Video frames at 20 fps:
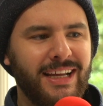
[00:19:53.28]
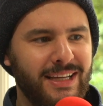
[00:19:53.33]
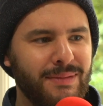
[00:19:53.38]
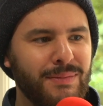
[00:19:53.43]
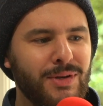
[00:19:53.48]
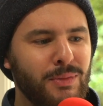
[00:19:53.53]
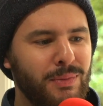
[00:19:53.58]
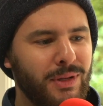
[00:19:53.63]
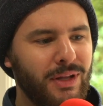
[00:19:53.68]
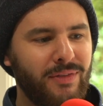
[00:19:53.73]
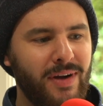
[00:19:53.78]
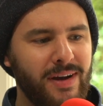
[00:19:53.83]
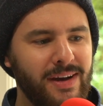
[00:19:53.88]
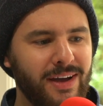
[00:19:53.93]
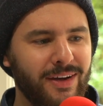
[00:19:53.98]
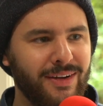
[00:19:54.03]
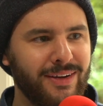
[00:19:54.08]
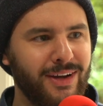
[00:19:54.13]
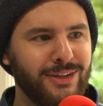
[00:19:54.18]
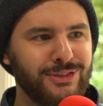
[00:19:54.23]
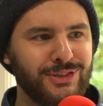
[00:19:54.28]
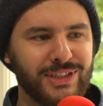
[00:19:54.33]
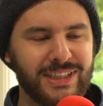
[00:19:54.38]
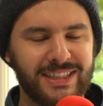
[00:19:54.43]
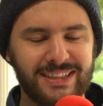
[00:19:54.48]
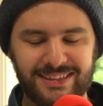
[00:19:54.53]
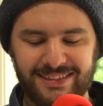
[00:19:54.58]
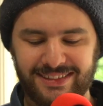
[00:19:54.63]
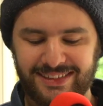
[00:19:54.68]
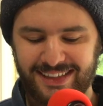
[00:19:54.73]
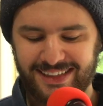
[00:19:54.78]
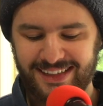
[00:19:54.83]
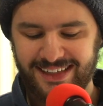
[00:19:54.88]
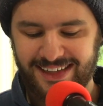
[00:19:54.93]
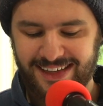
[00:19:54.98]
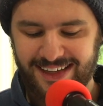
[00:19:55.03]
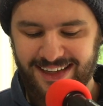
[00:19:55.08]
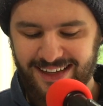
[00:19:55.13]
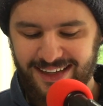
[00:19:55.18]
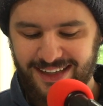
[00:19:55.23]
me your blood right now. I'll drink it.
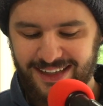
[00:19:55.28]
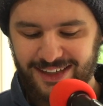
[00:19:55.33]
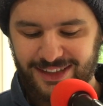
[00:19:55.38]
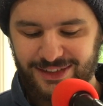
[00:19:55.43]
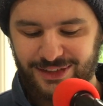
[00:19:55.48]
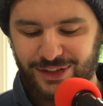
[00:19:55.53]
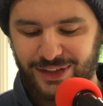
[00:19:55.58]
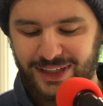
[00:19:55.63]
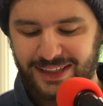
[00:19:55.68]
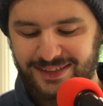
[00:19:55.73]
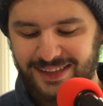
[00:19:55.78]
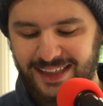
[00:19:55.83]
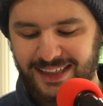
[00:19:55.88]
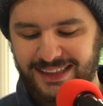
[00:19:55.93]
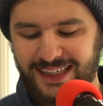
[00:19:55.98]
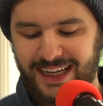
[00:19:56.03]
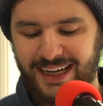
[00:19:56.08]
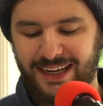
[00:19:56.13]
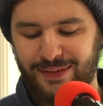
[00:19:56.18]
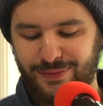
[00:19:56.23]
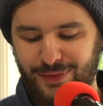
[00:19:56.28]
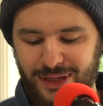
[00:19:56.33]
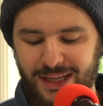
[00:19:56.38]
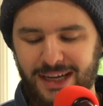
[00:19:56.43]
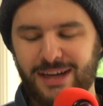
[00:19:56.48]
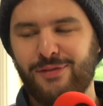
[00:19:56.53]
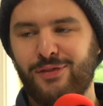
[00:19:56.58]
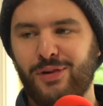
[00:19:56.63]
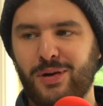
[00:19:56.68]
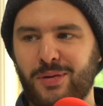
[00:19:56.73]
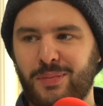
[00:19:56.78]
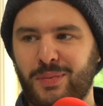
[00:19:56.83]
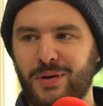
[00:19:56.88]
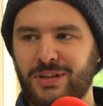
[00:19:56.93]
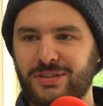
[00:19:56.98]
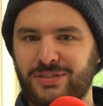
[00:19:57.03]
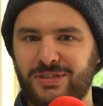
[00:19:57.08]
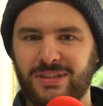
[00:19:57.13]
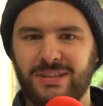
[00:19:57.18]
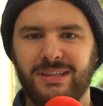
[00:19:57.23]
So they said, yeah, if you're getting it from a
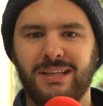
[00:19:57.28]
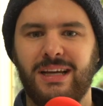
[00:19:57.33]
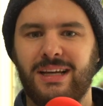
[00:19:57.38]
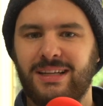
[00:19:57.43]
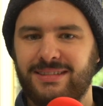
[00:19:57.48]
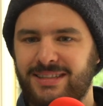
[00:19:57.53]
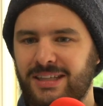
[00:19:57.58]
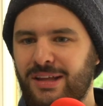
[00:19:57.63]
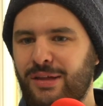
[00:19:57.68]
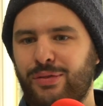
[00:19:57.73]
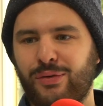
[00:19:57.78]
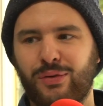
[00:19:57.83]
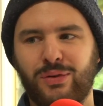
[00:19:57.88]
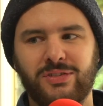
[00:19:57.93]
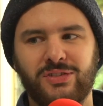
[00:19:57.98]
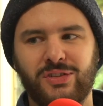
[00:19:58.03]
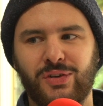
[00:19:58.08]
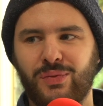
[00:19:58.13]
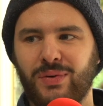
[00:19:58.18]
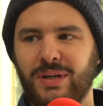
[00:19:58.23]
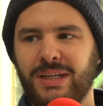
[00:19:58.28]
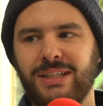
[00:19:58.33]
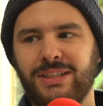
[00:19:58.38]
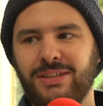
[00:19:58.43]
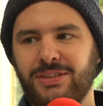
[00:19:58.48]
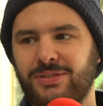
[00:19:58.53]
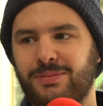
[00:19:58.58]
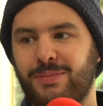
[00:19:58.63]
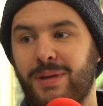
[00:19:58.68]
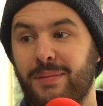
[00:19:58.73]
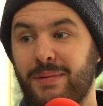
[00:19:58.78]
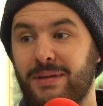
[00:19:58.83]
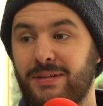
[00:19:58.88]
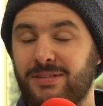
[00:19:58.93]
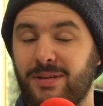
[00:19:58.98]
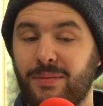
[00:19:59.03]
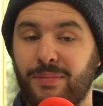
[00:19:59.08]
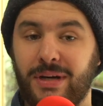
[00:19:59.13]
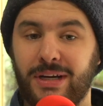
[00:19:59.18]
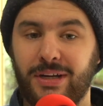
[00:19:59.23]
person, it's either through a syringe, maybe
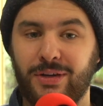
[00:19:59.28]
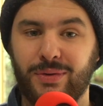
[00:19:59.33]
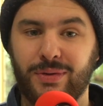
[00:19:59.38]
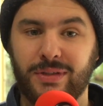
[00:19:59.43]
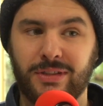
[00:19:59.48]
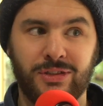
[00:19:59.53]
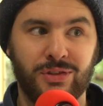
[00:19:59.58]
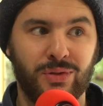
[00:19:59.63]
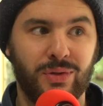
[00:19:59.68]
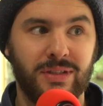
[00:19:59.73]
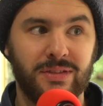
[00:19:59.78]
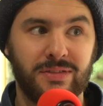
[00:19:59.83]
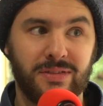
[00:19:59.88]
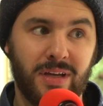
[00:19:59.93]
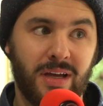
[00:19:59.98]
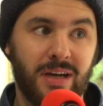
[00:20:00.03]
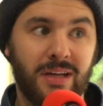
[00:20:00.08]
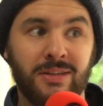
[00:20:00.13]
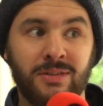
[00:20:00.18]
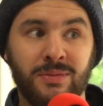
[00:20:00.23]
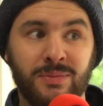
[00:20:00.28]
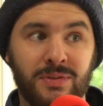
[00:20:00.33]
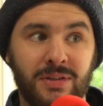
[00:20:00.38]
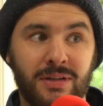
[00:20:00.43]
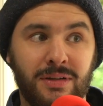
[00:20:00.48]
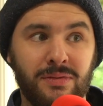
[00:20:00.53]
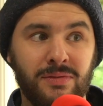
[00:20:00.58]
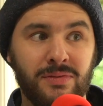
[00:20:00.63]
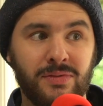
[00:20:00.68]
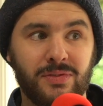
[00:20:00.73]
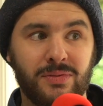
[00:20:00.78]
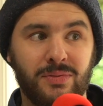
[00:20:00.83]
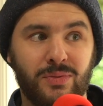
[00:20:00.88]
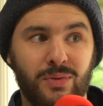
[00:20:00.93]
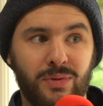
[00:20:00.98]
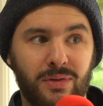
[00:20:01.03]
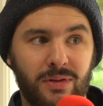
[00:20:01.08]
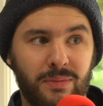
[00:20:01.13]
somebody who enjoys cutting themselves will